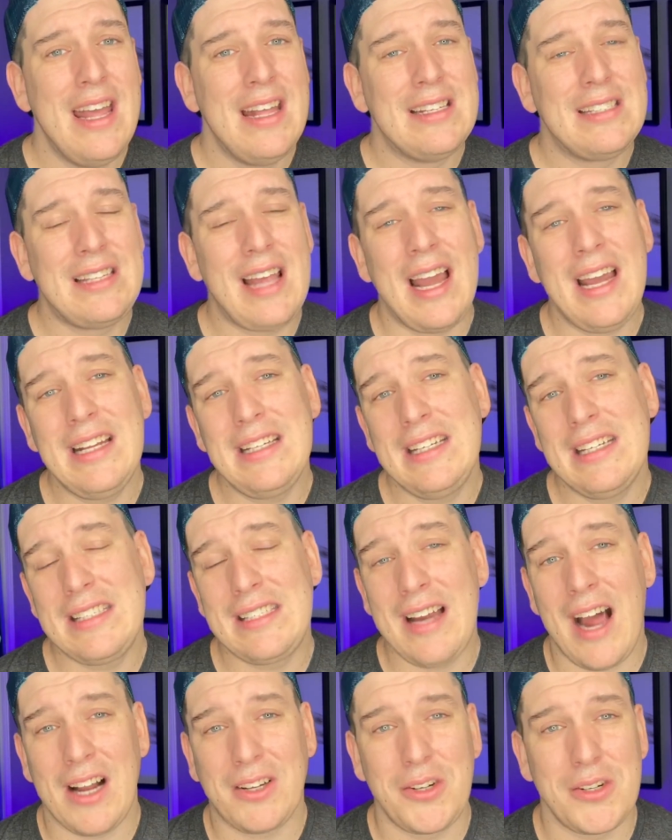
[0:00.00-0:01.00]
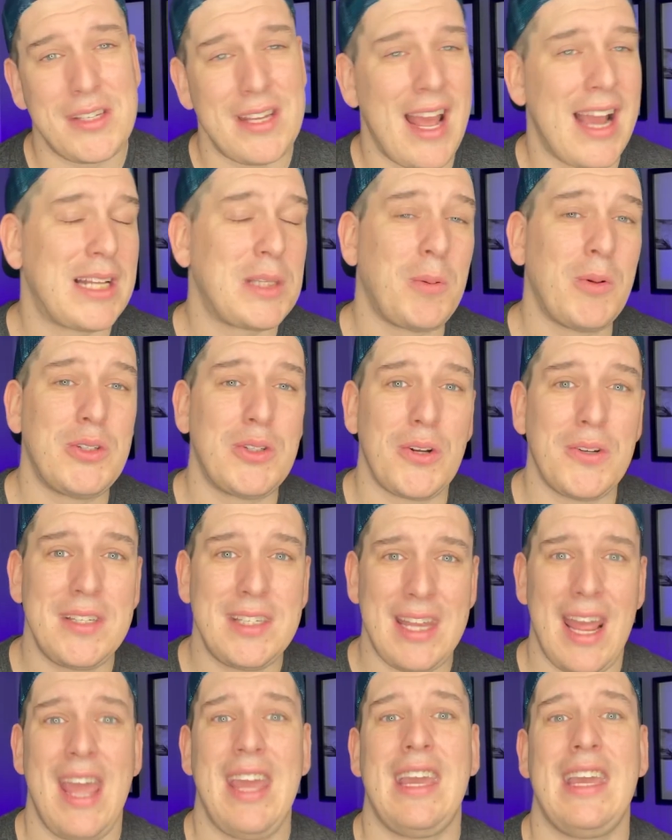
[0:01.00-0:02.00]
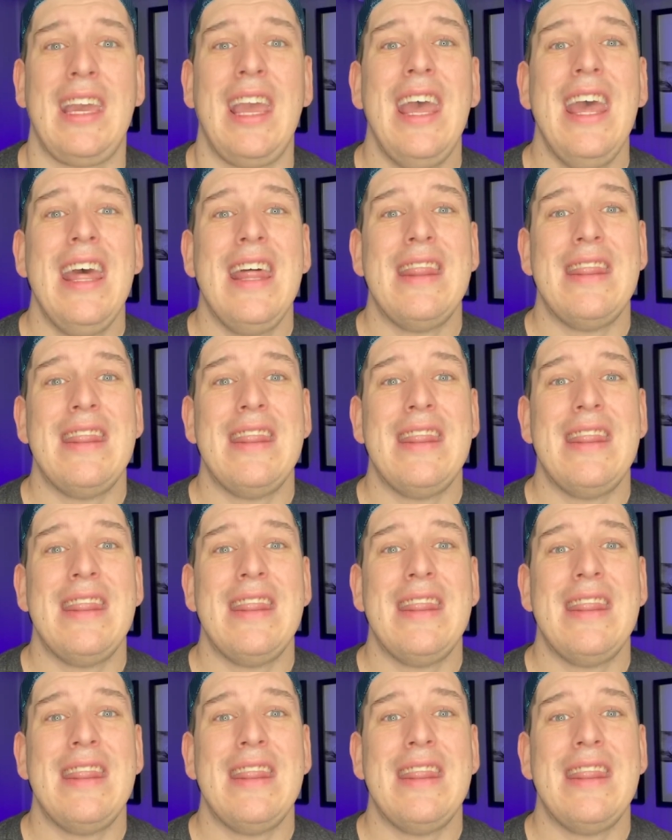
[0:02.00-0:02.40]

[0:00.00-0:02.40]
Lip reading: Scientists, doctors, and experts are saying